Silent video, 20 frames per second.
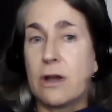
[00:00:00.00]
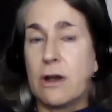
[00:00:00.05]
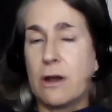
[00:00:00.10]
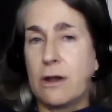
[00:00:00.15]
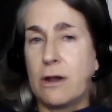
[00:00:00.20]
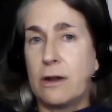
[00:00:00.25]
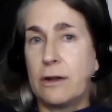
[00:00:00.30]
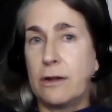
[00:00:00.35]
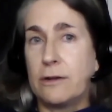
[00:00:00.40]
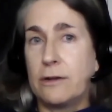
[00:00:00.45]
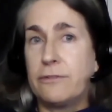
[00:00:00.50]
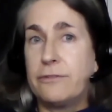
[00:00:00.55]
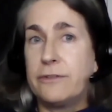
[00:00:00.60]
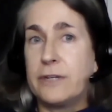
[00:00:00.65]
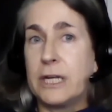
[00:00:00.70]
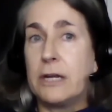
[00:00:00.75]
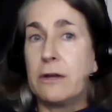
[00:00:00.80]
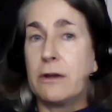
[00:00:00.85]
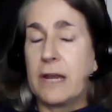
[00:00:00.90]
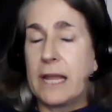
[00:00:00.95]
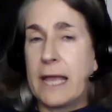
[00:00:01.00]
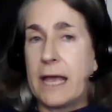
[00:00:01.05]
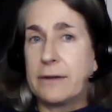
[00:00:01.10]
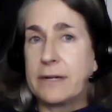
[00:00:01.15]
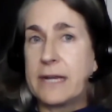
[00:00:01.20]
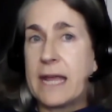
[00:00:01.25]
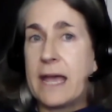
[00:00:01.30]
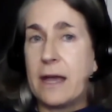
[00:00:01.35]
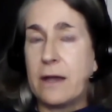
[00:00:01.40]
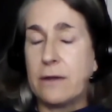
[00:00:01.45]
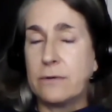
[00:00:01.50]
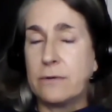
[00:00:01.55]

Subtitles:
are figuring out how